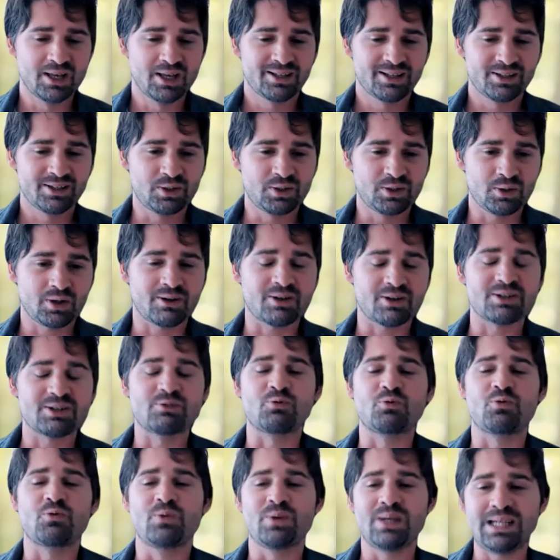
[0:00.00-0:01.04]
you are
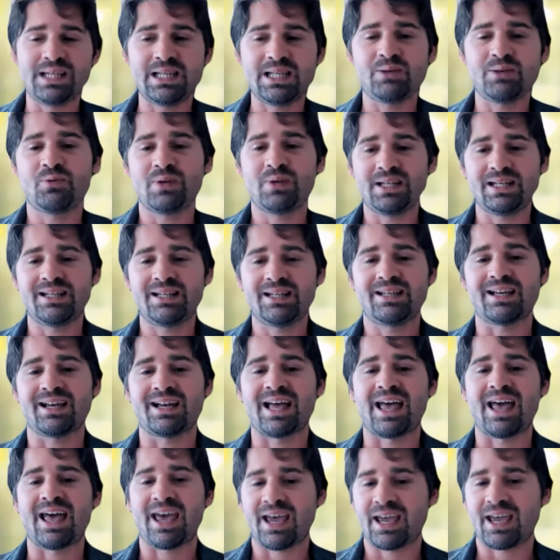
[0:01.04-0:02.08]
really, really
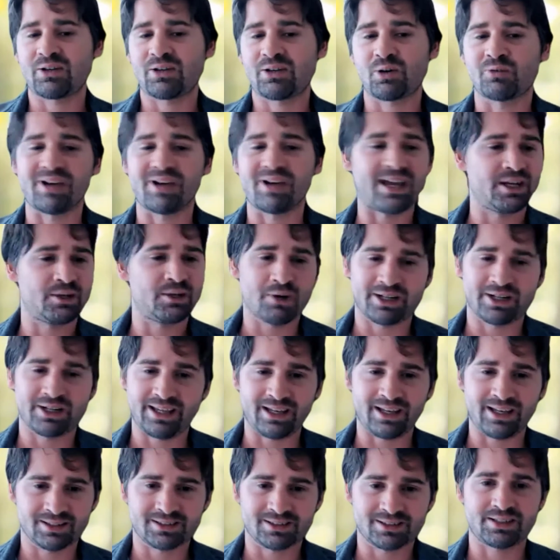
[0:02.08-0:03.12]
ahead of anybody
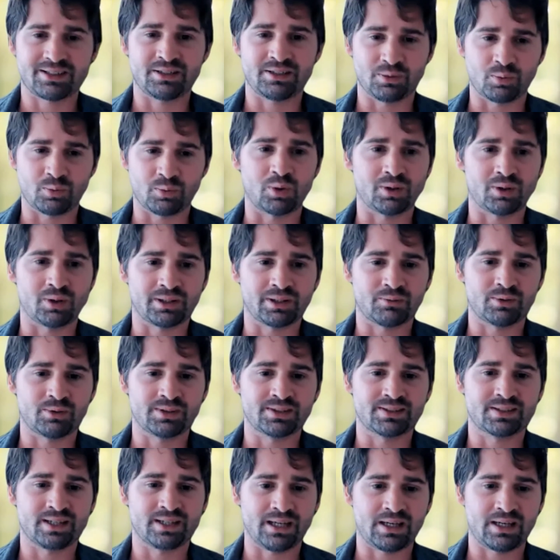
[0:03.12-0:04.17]
else in the world, I
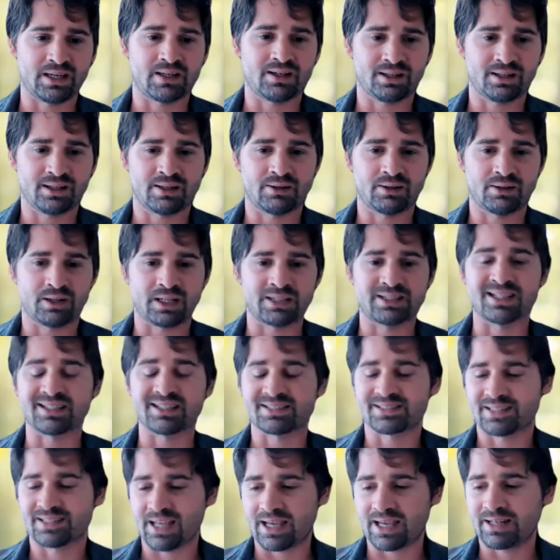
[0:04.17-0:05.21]
would say,
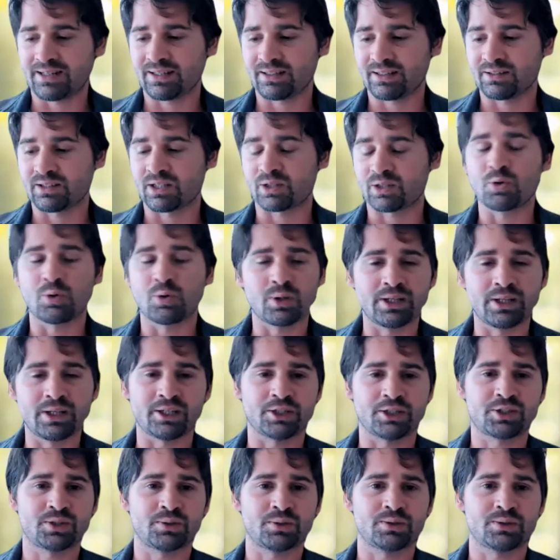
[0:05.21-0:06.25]
understanding the cooling
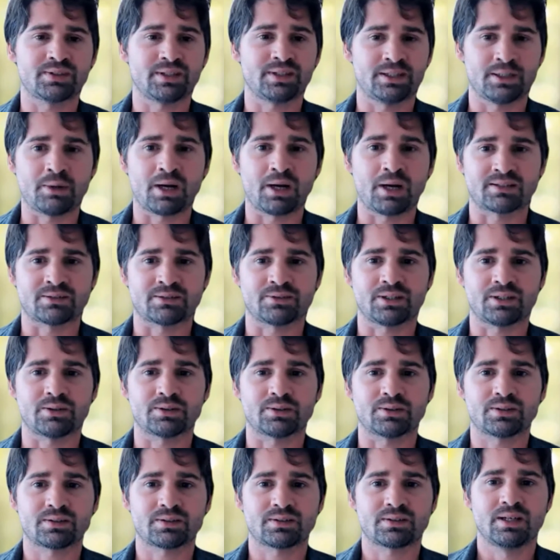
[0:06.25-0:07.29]
issues in a passive
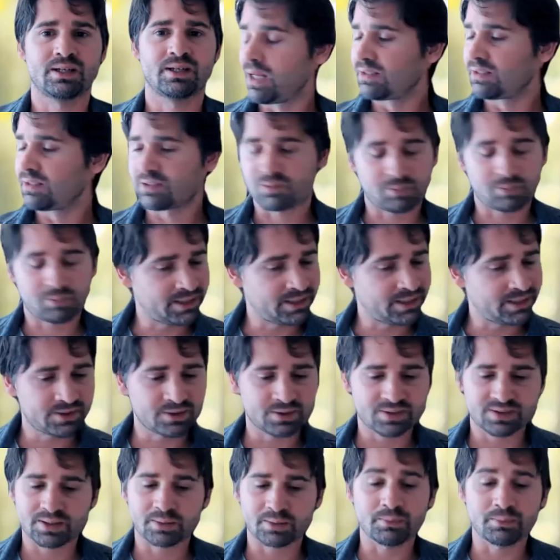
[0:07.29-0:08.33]
house. Split
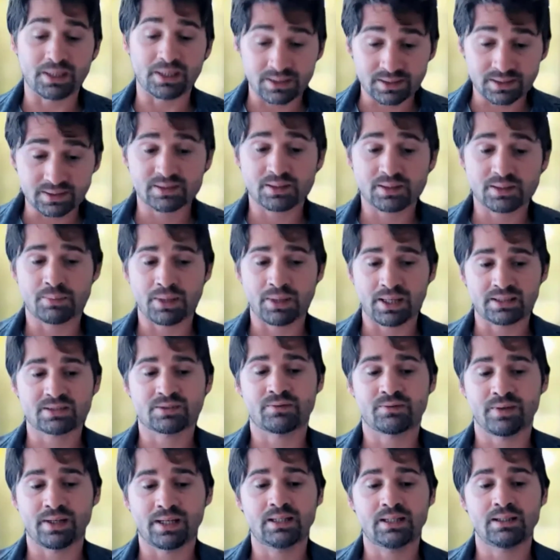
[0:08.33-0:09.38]
system is the
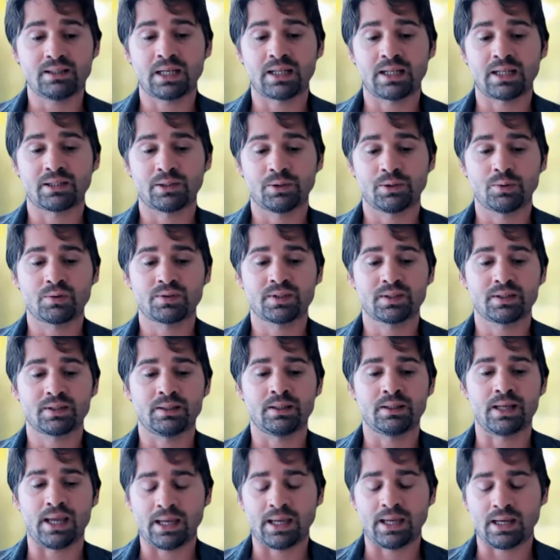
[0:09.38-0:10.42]
best way, like using
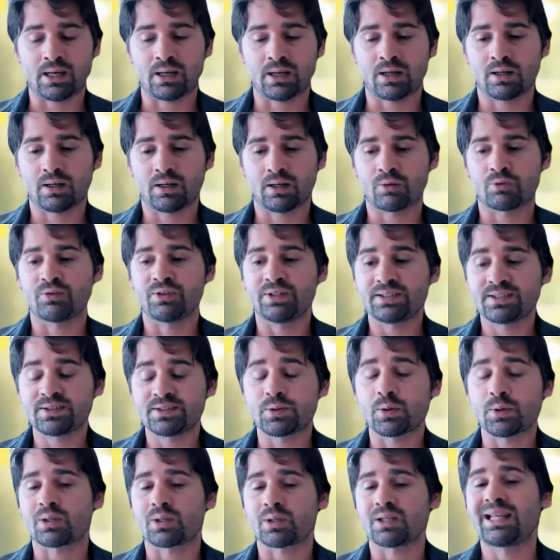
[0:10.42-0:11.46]
an air
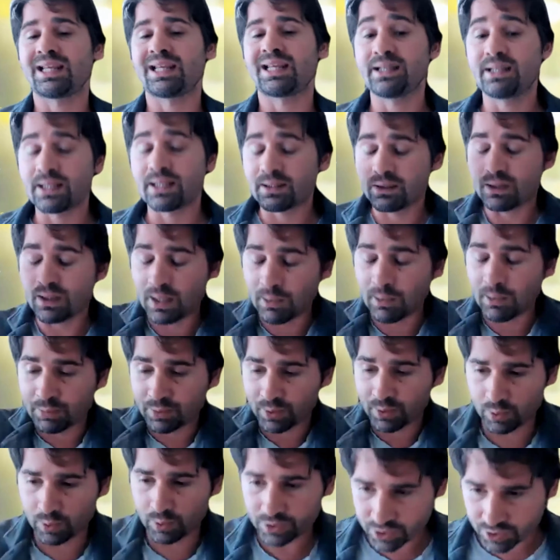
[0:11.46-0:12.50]
recirculating
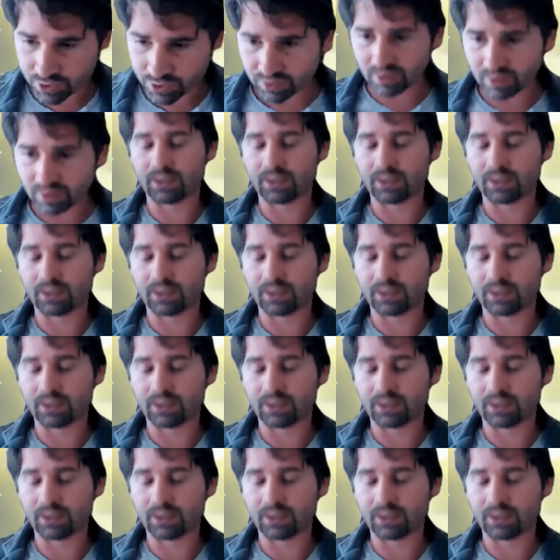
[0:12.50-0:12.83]
approach